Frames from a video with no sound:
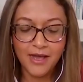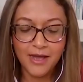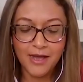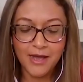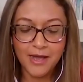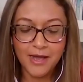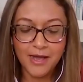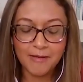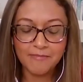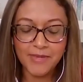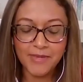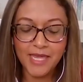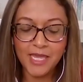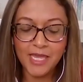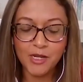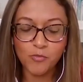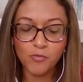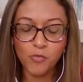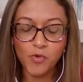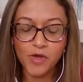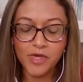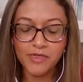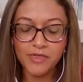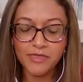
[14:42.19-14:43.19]

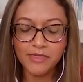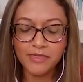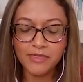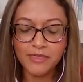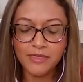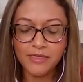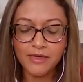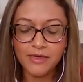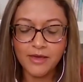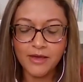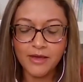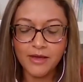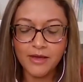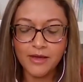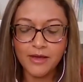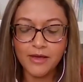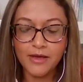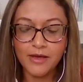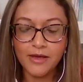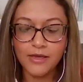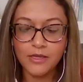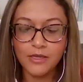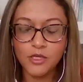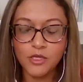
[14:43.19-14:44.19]
and with
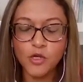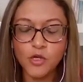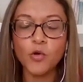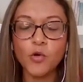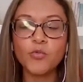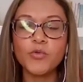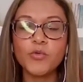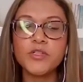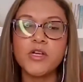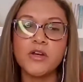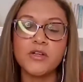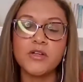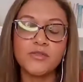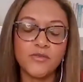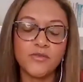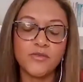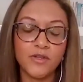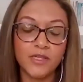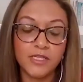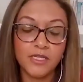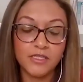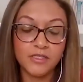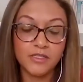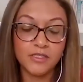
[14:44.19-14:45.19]
your
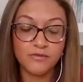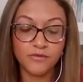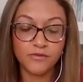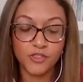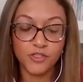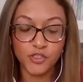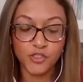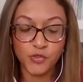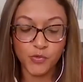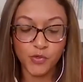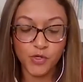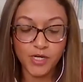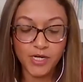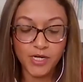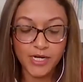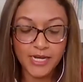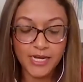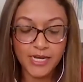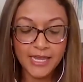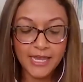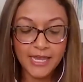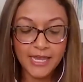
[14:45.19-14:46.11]
resourcefulness for sure.